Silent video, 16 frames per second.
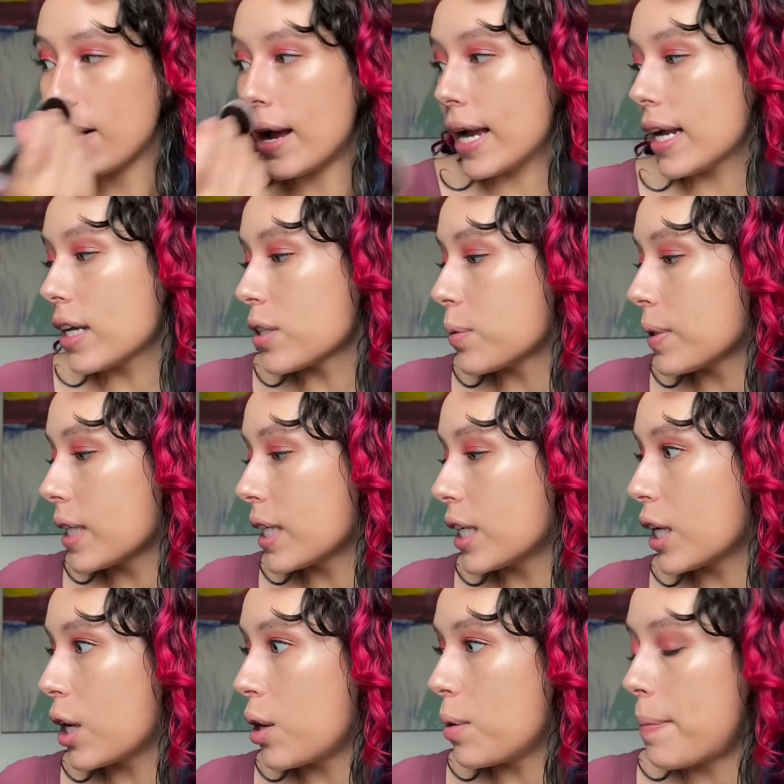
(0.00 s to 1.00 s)
I guess we're gonna
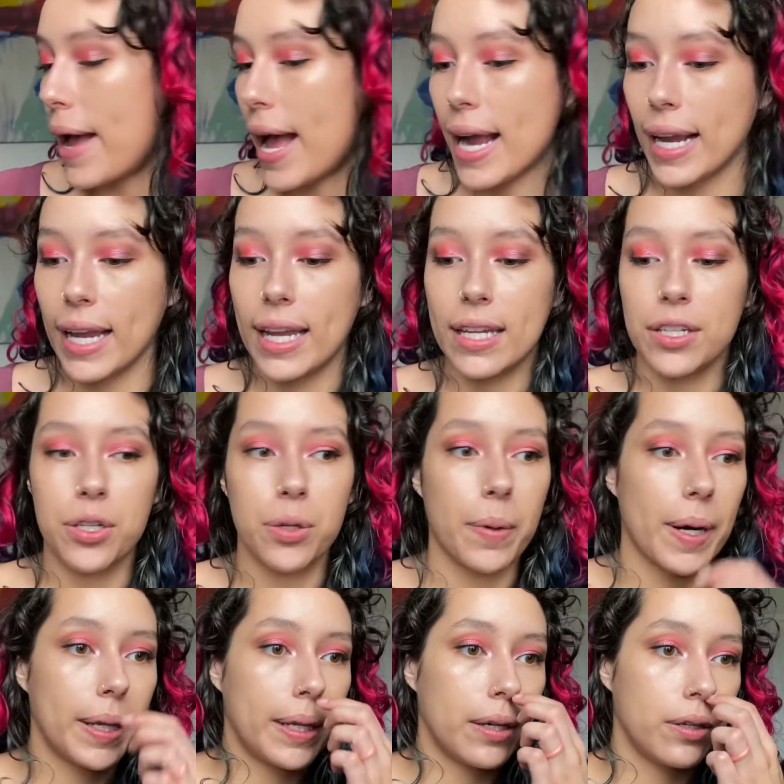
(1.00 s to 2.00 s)
go back into
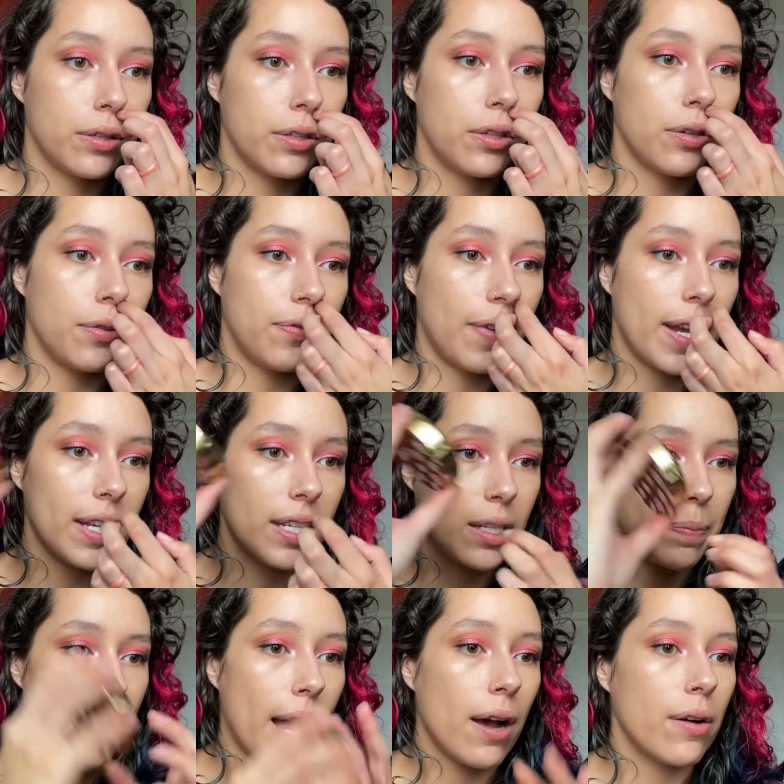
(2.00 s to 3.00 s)
our little Too Faced
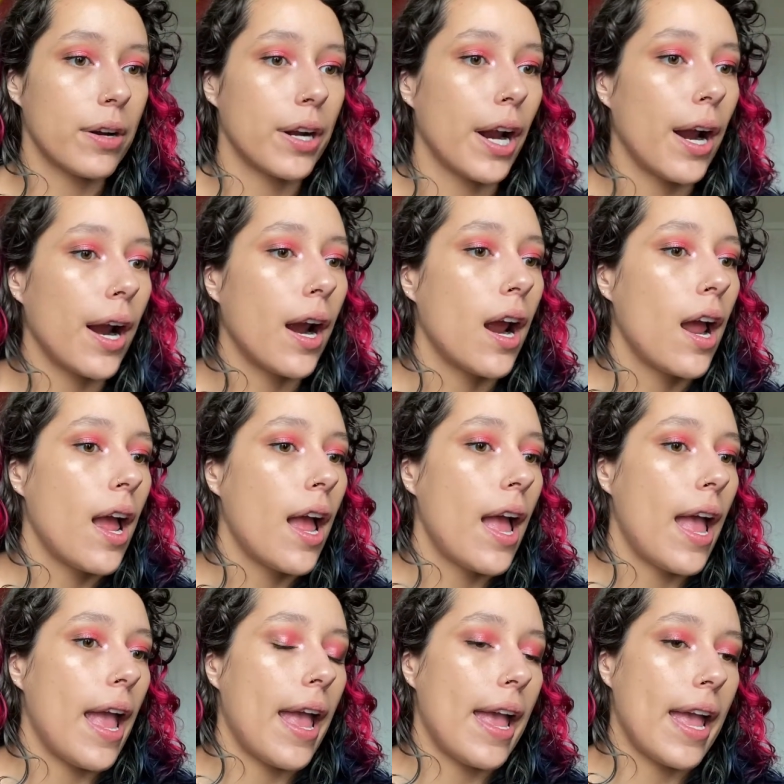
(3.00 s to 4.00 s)
powder.
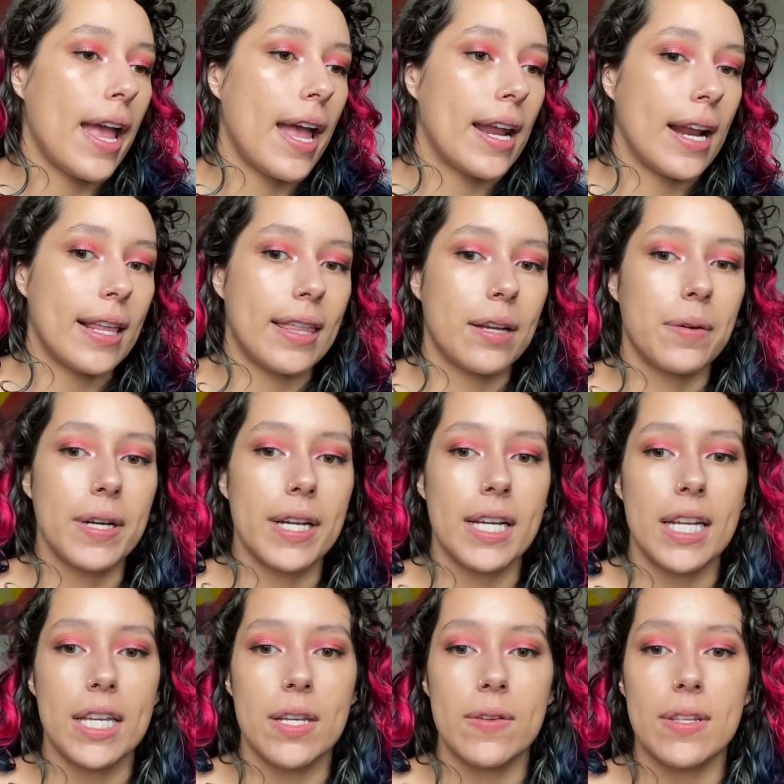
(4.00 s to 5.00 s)
And I think we're
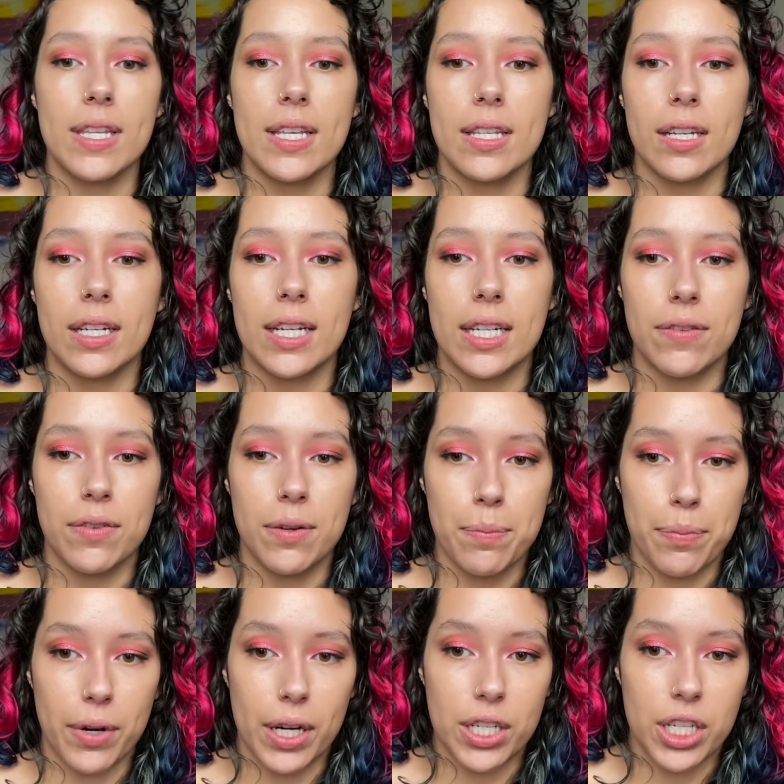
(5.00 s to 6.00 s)
gonna use this on a different
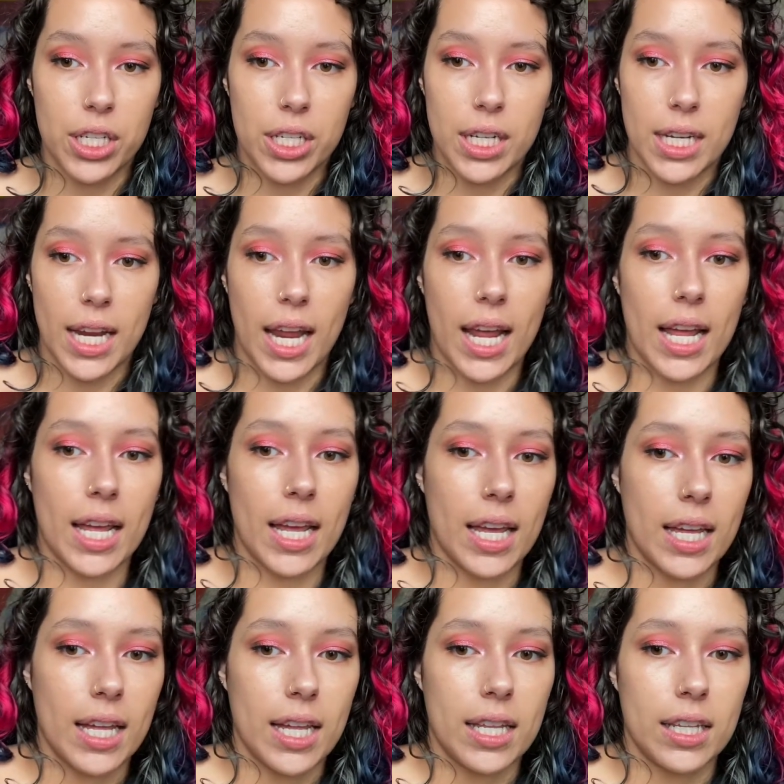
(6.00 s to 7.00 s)
brush today.
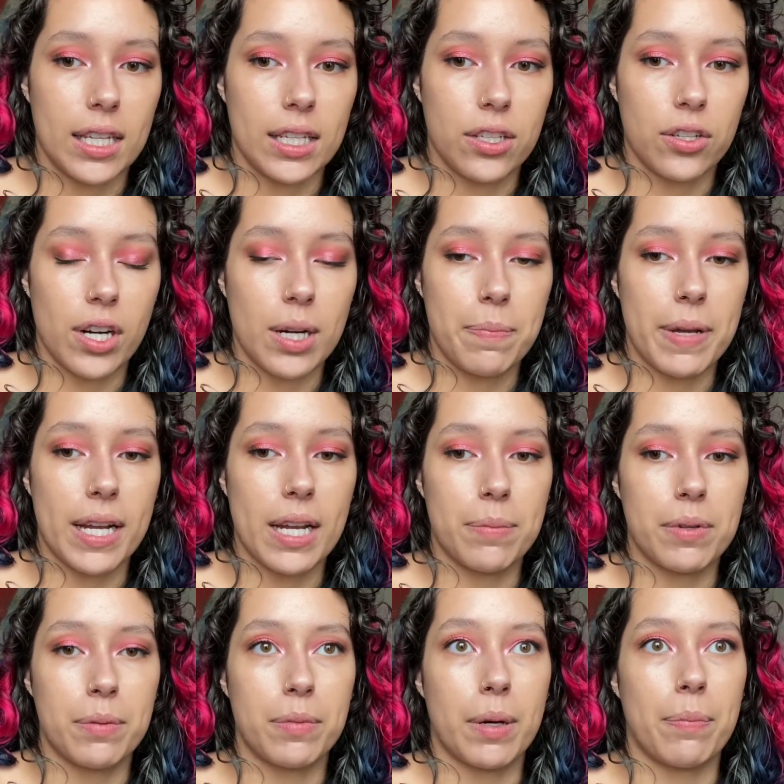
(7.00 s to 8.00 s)
Let's try to pick up
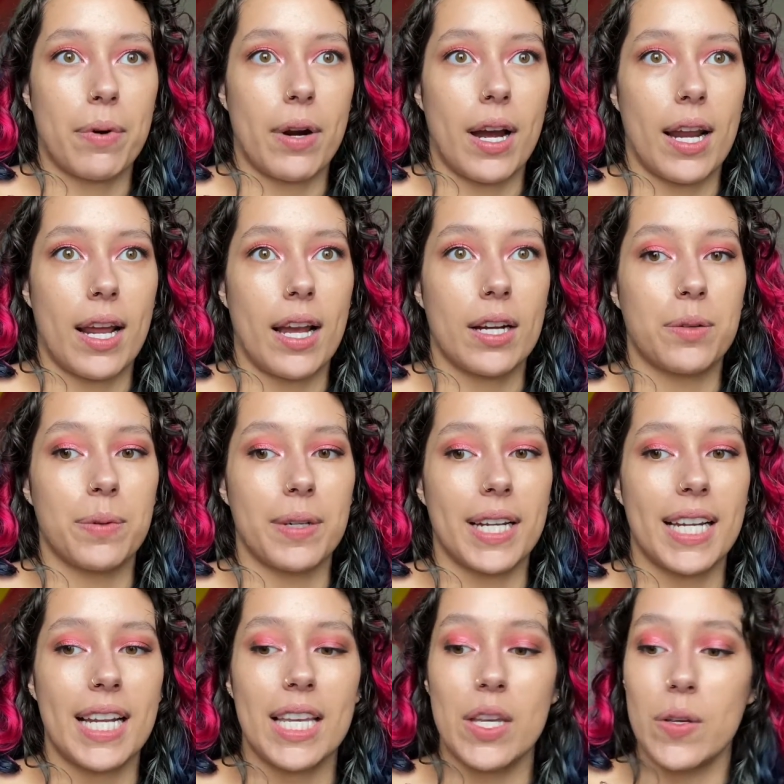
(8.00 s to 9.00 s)
some more product. We're
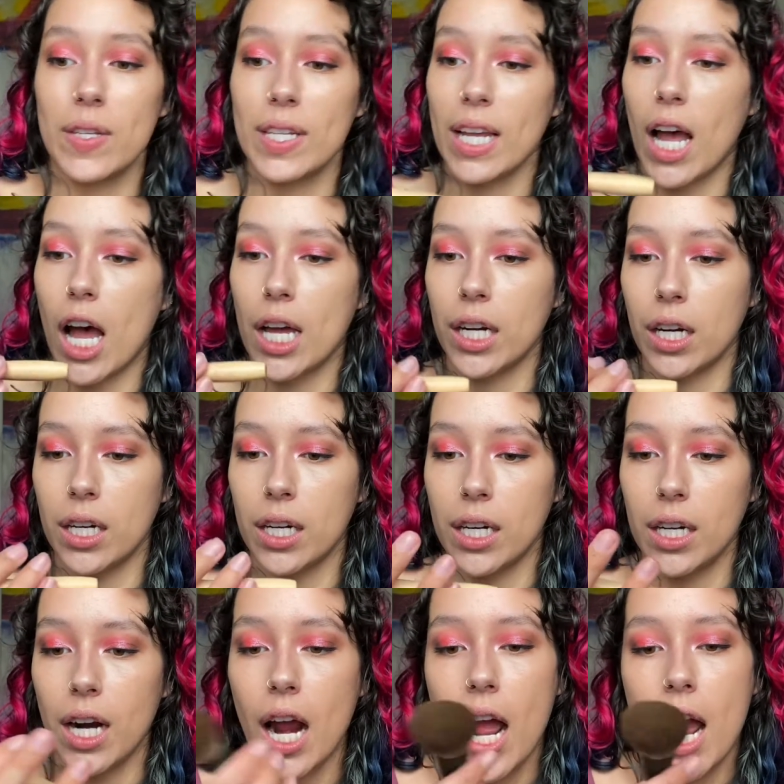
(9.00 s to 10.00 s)
gonna use it on
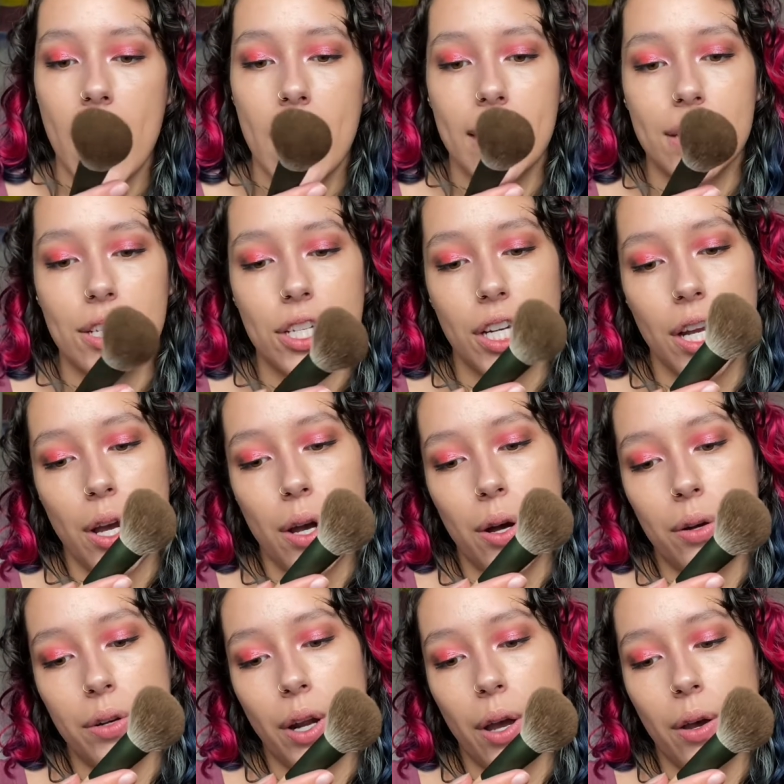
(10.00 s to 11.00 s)
our
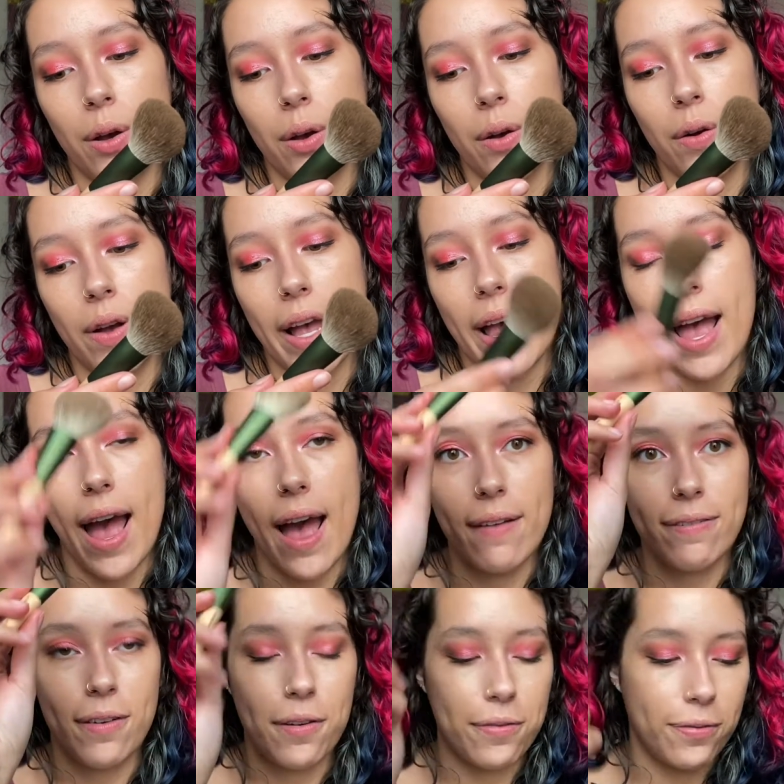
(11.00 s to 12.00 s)
Chikuhodo
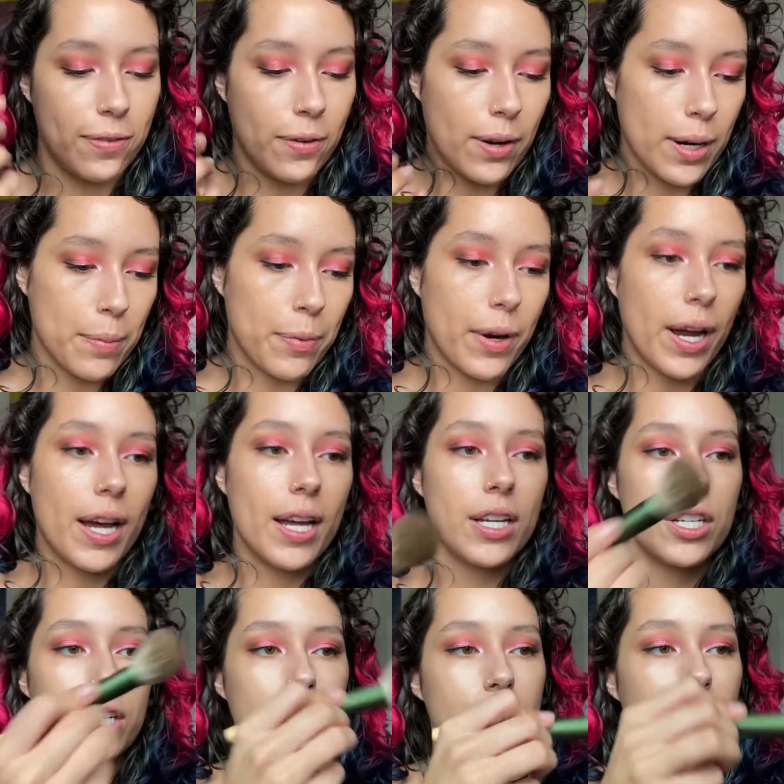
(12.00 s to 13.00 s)
F04
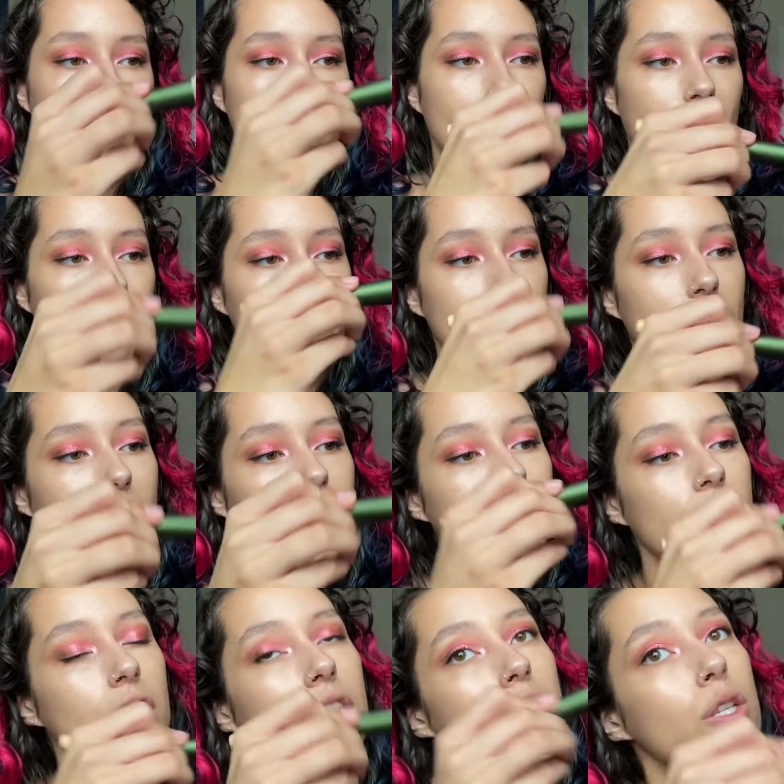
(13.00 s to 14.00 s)
brush. And again, we're gonna
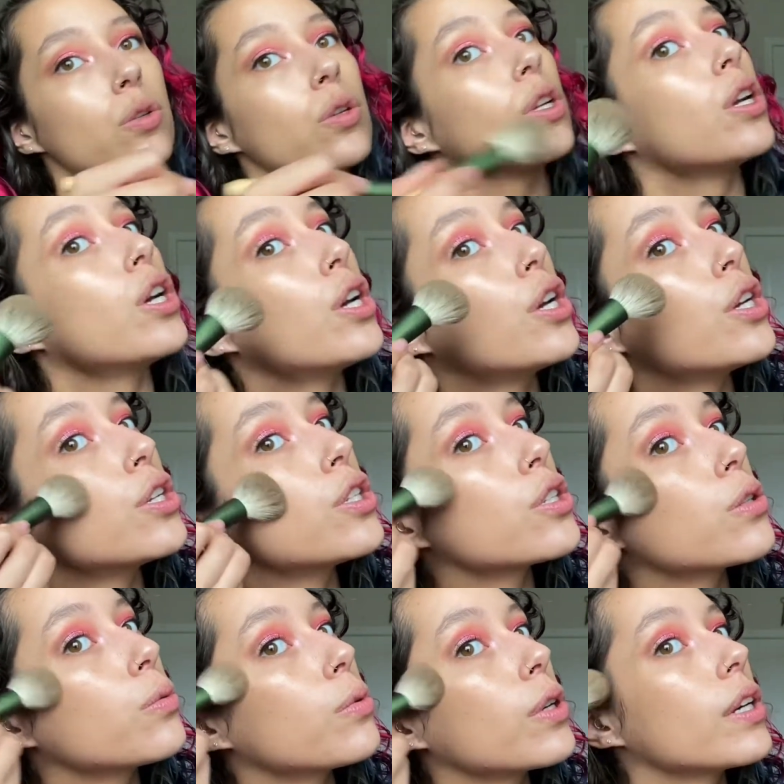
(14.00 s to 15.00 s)
just
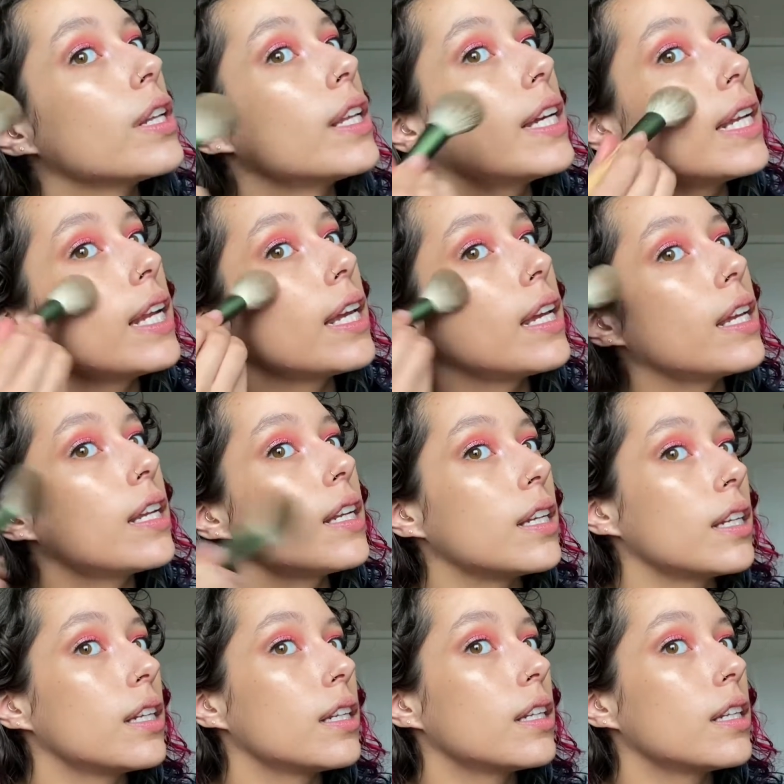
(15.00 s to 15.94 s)
swirl it in.